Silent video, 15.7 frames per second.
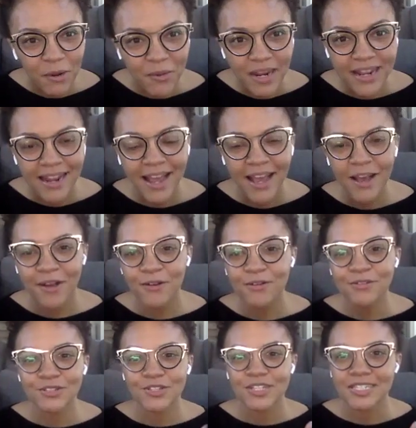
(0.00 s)
right now,
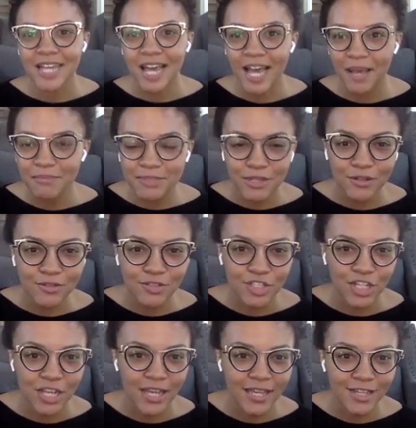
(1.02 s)
so the time zone
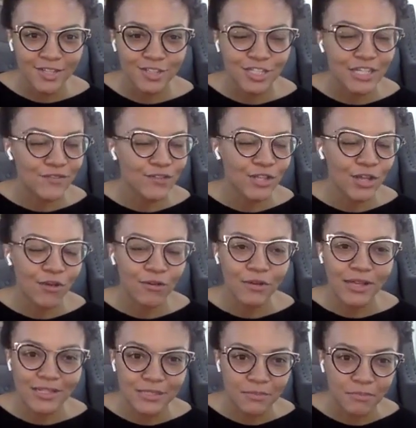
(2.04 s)
change, even though
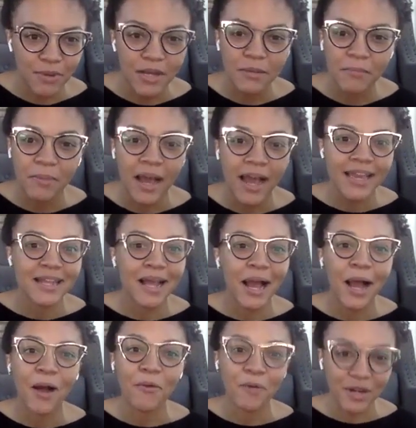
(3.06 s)
it's but by an
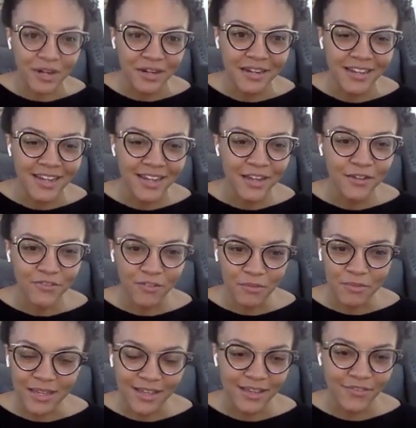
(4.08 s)
hour for
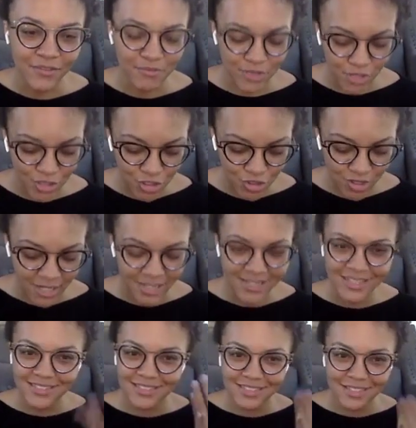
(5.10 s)
me from Detroit,
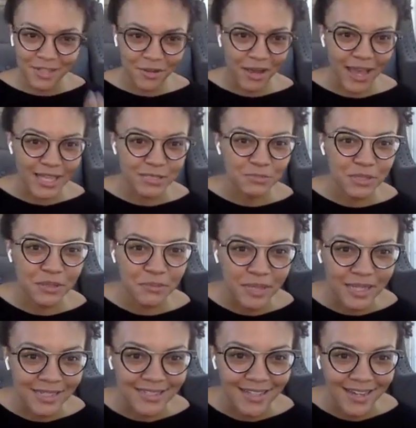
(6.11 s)
still has me a
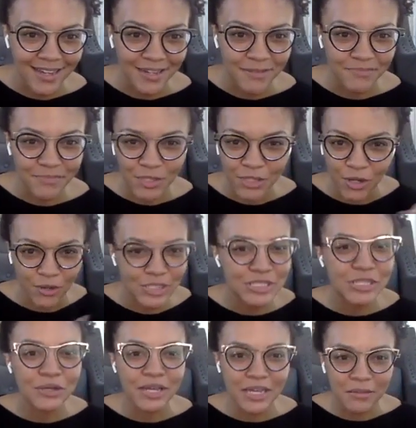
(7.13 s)
bit, it
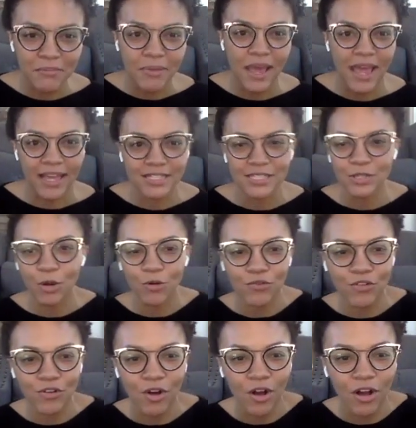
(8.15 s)
still impacts the
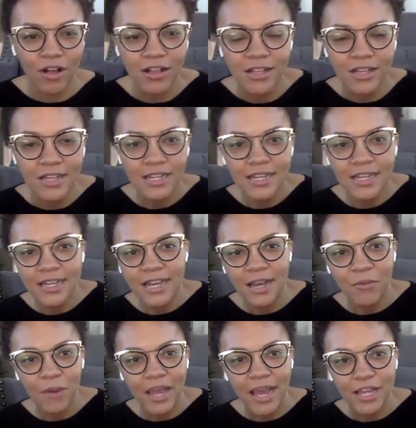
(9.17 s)
overall
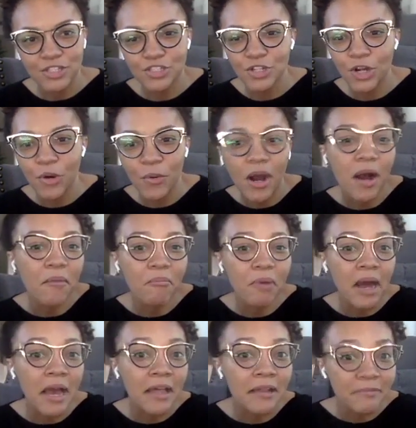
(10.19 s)
way I show up.
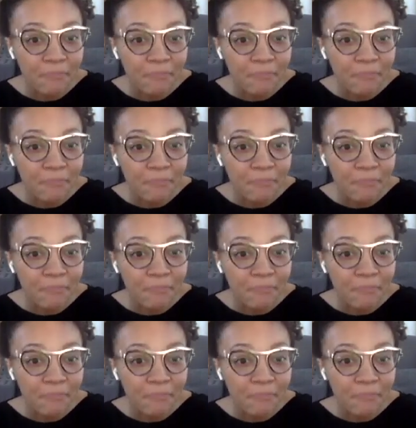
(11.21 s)
But